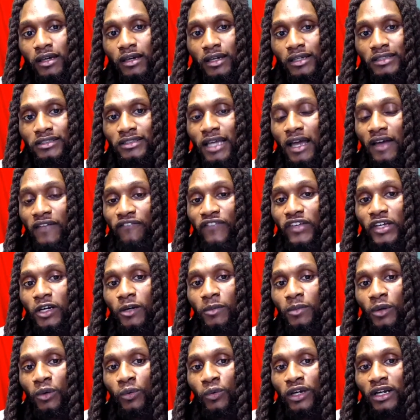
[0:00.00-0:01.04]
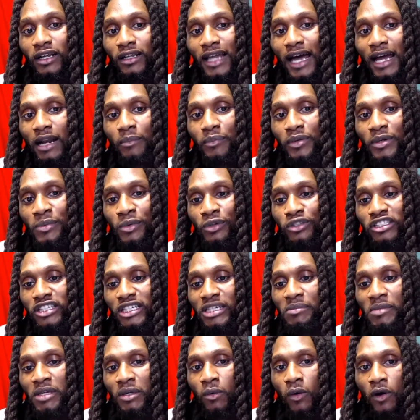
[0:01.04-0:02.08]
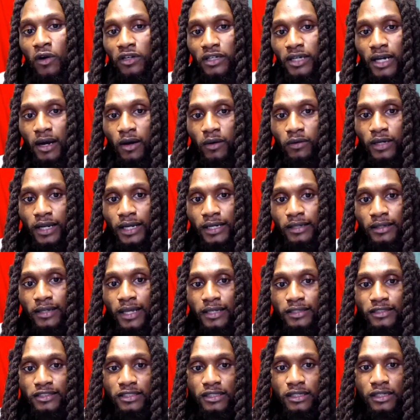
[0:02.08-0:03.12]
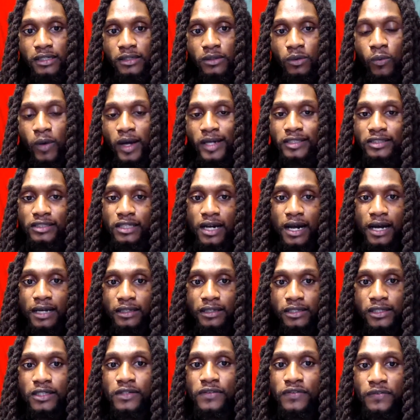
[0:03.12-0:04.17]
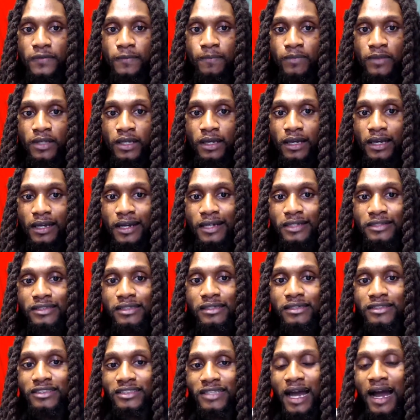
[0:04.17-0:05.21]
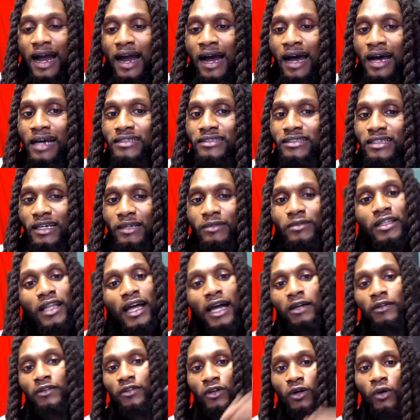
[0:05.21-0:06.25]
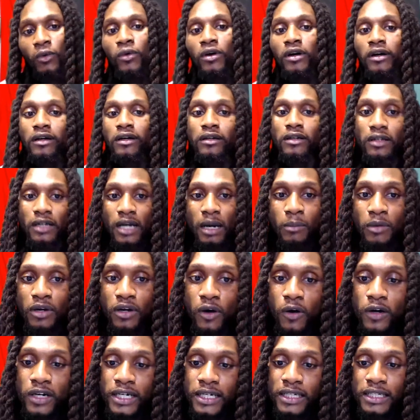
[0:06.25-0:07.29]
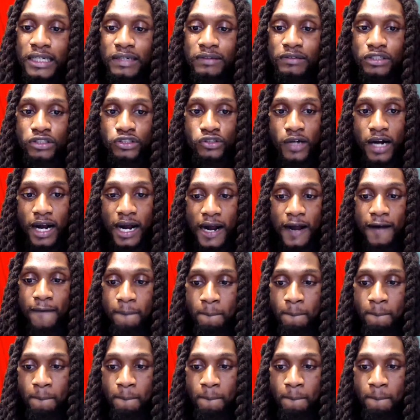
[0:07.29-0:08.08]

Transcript: It's that fear. But when a lot of people see me work out and they see the weights that I lift and they see the size and they like, you know what, I'm gonna go ahead and give it a try.